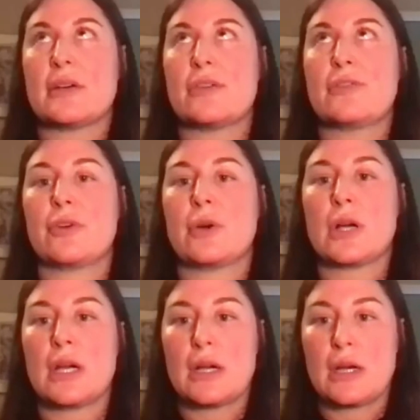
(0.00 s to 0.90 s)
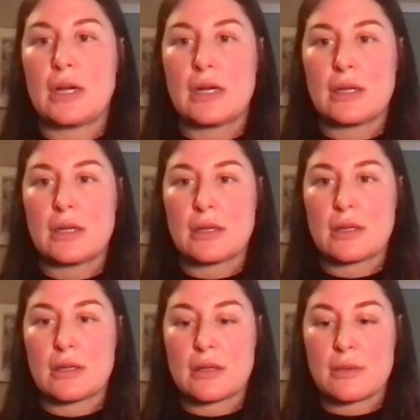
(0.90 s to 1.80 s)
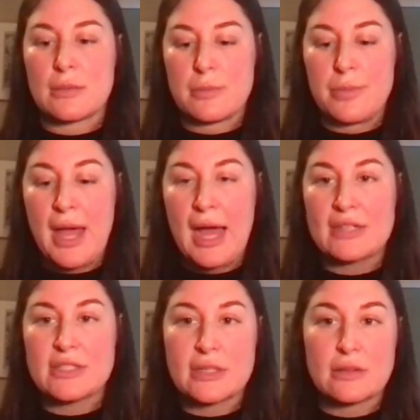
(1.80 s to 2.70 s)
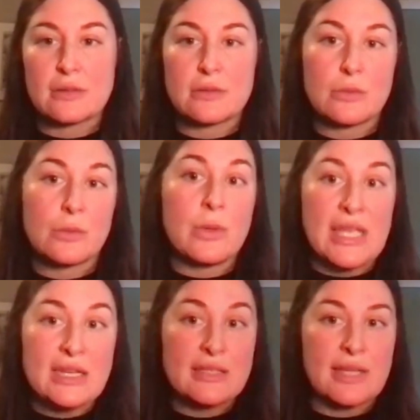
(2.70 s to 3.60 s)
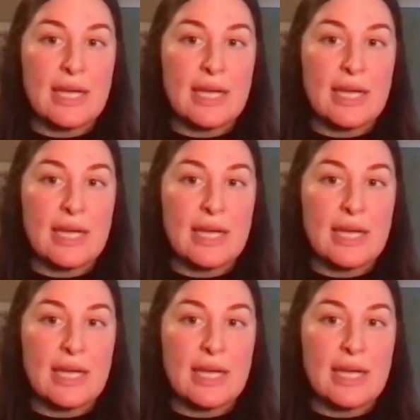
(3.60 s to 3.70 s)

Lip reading: so for pageant weeks,